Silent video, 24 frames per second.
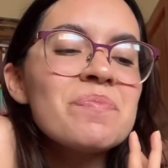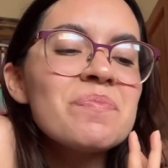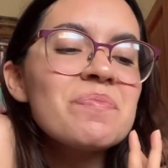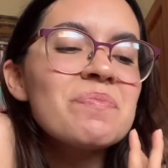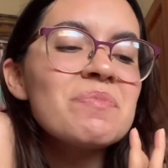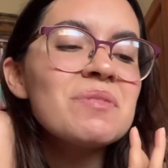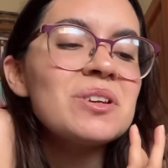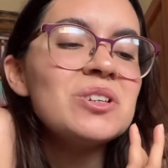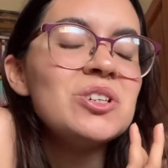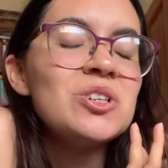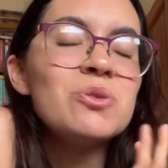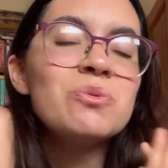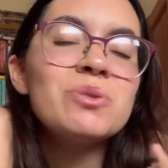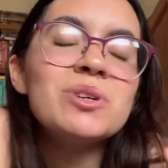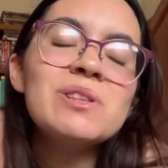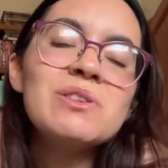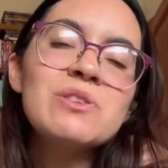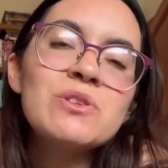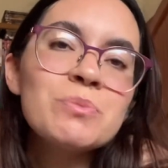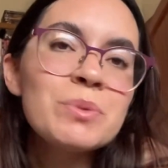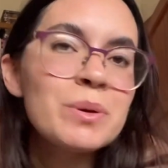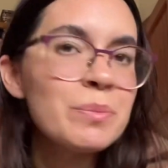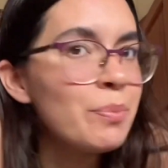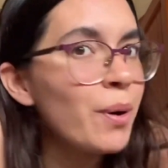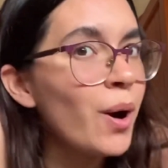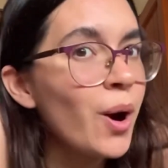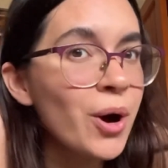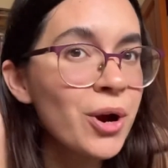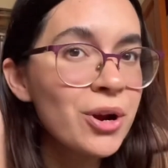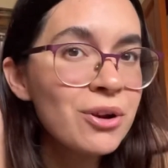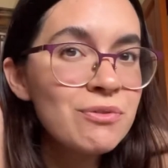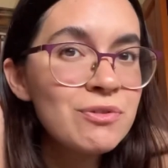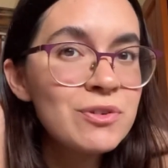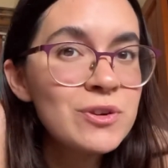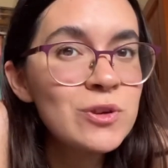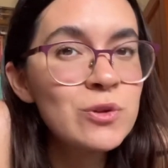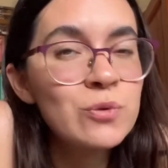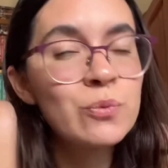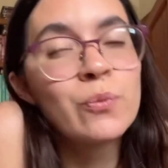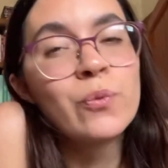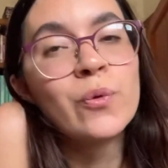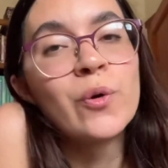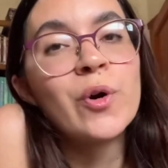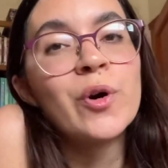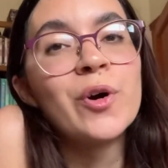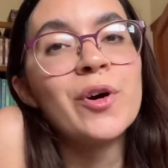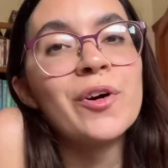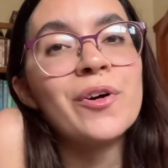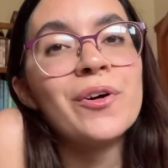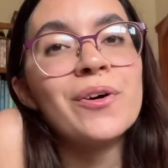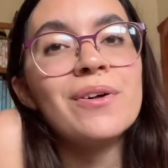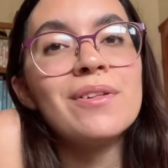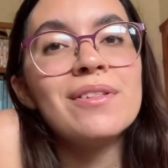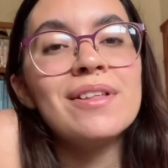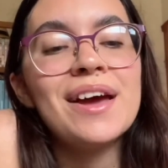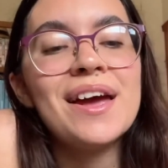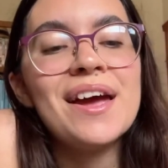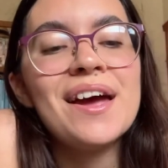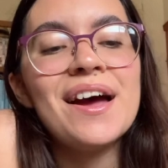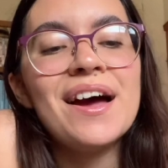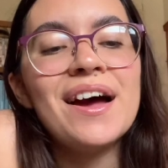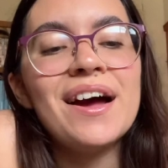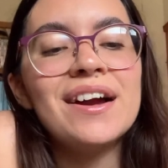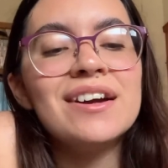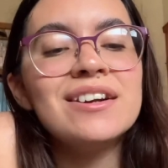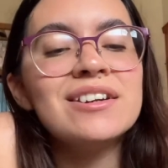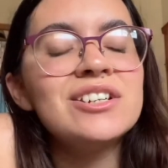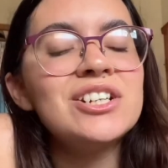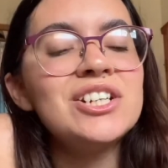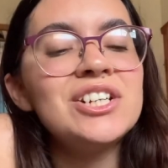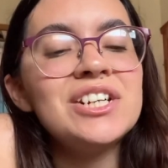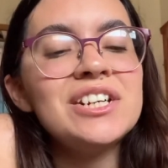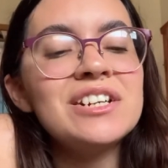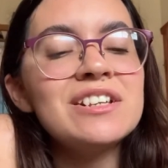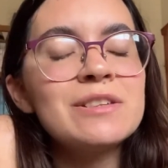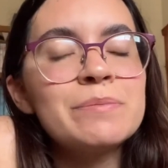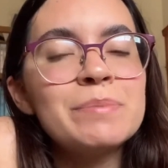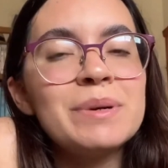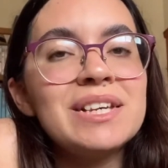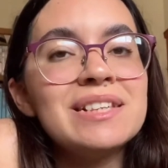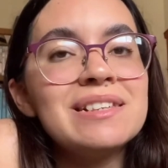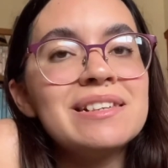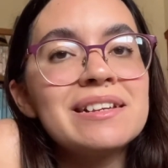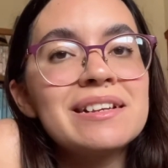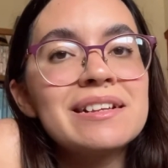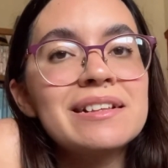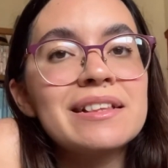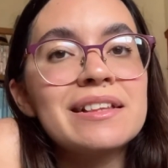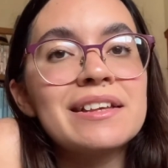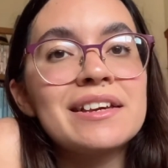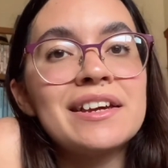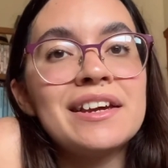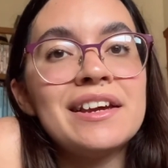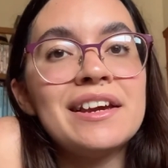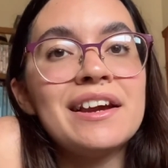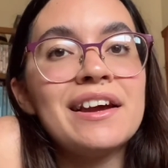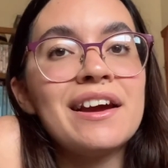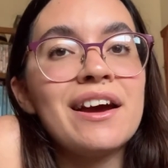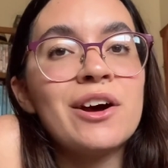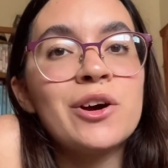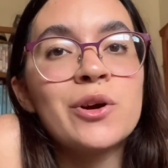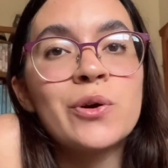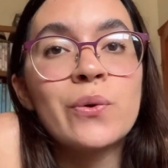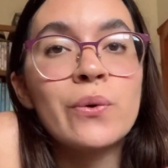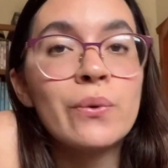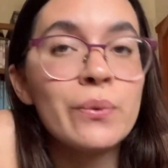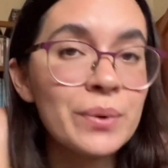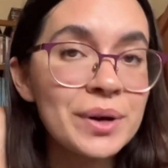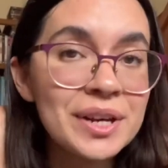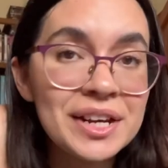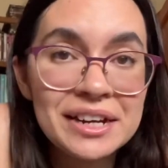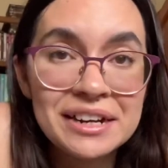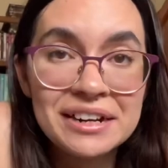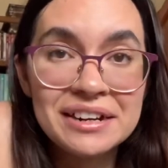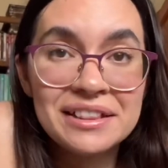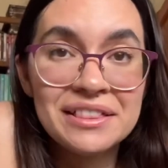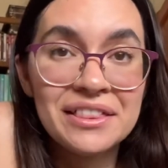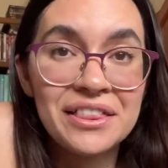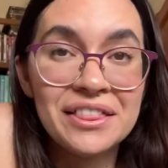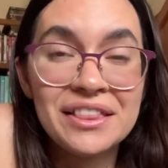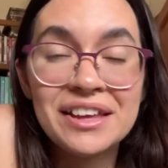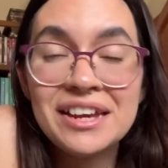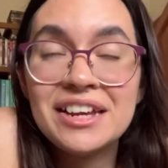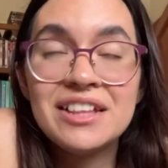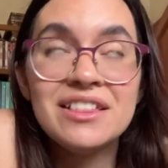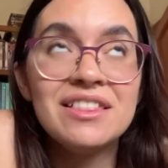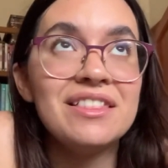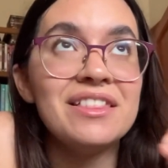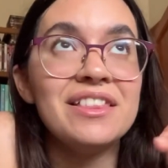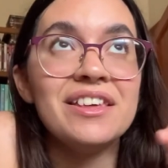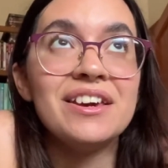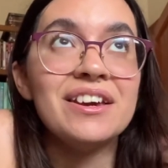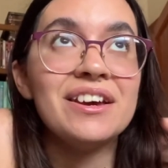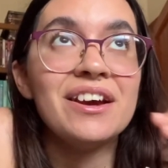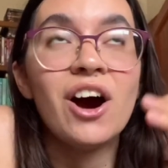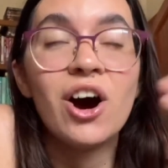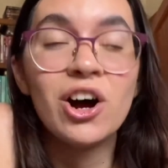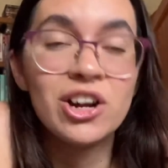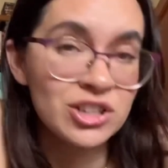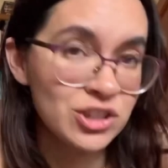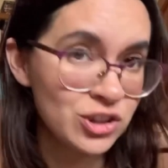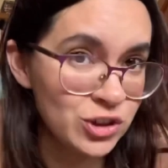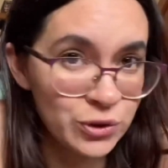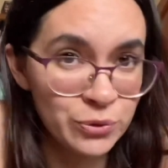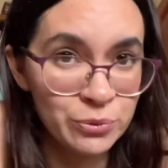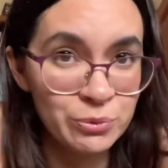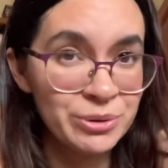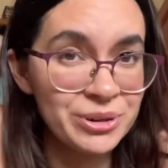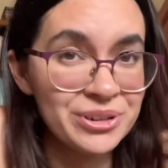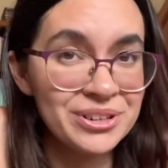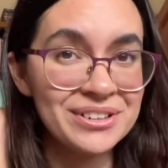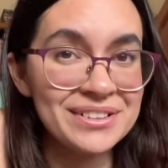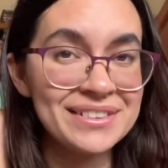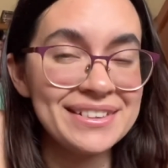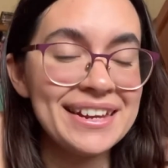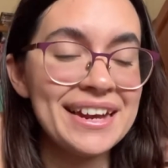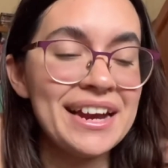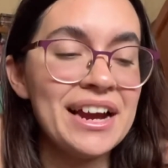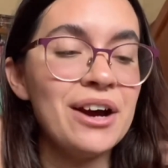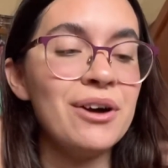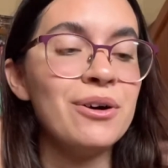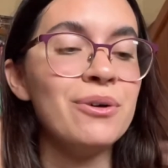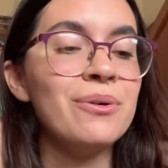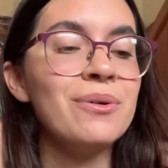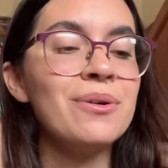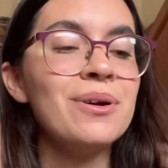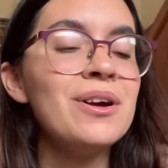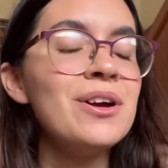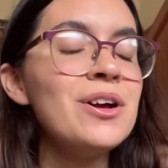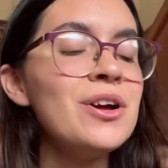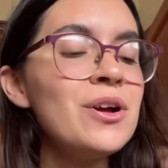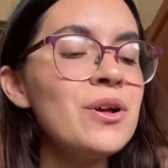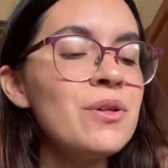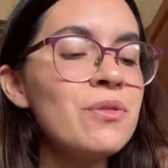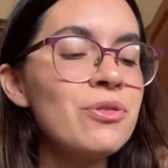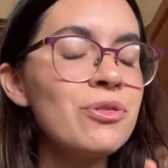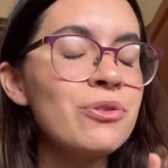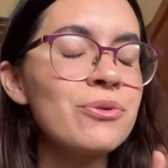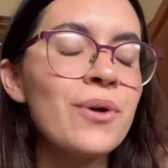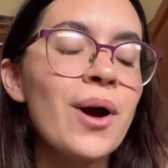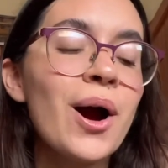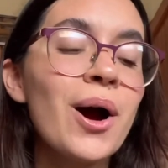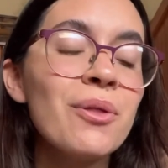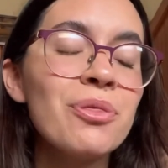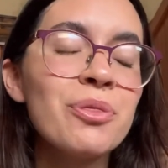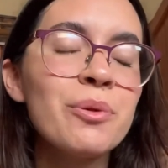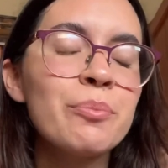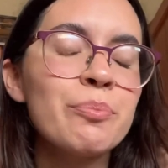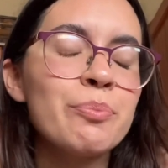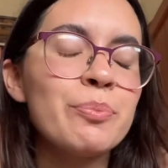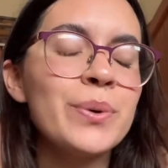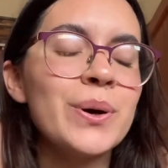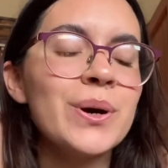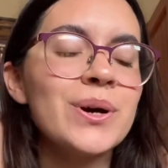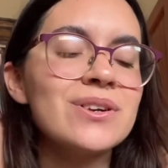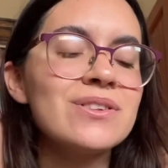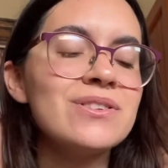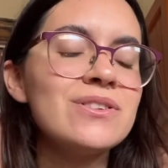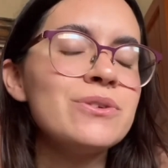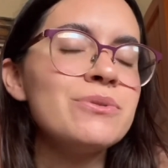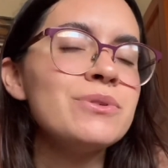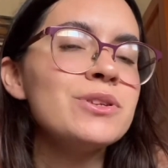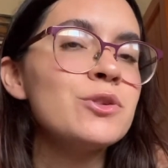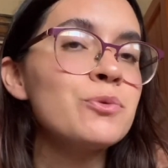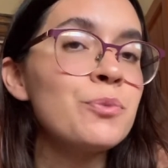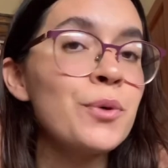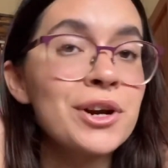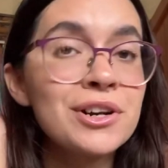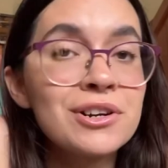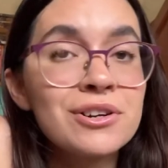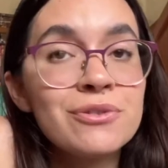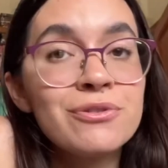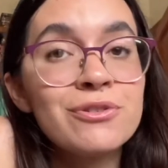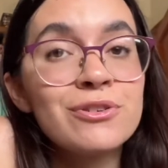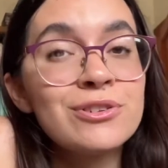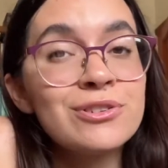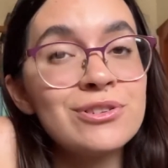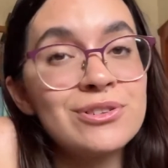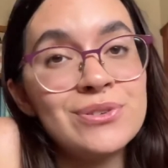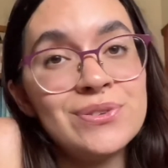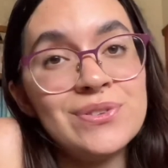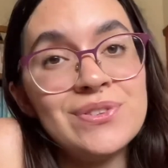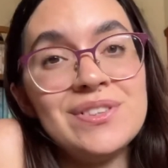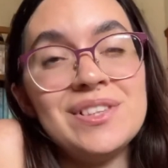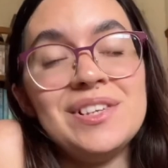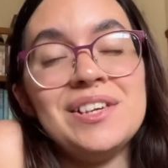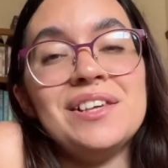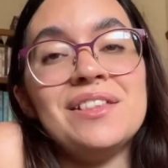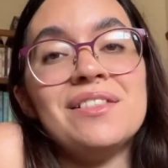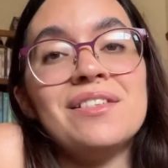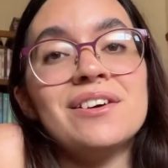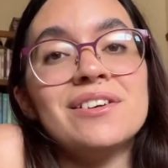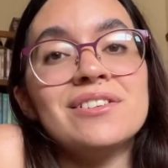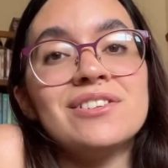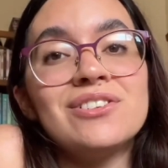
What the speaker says: she wants to be part of his world, and she is basically a queen in the underworld now throughout the book. So it's wonderful to see the